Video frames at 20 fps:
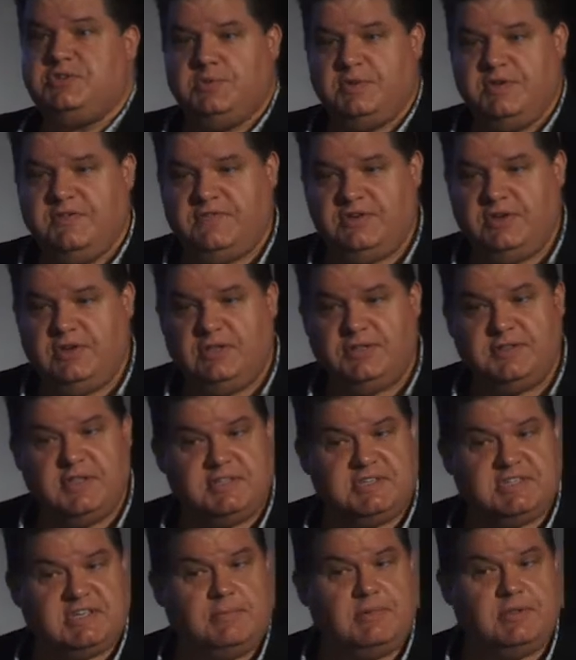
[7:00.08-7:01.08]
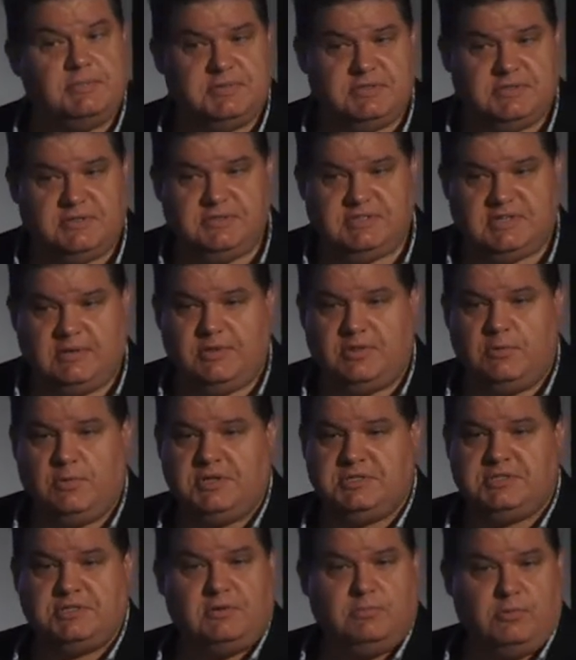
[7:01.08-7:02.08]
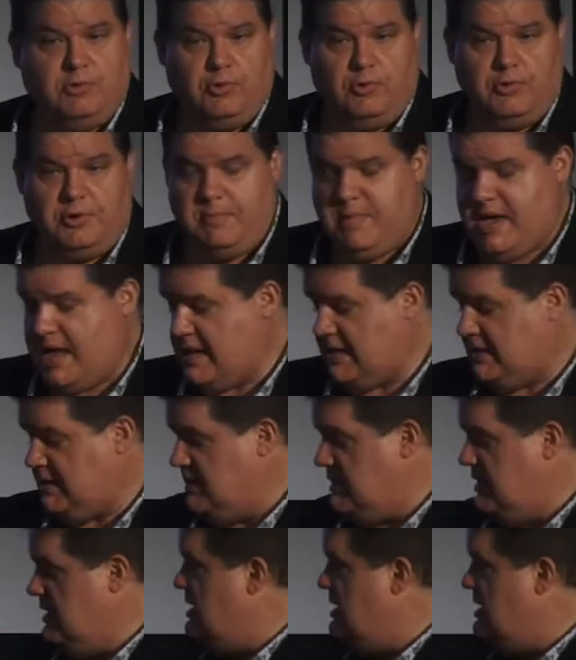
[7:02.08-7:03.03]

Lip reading: that we feel, and then some of the ones that are more automatic.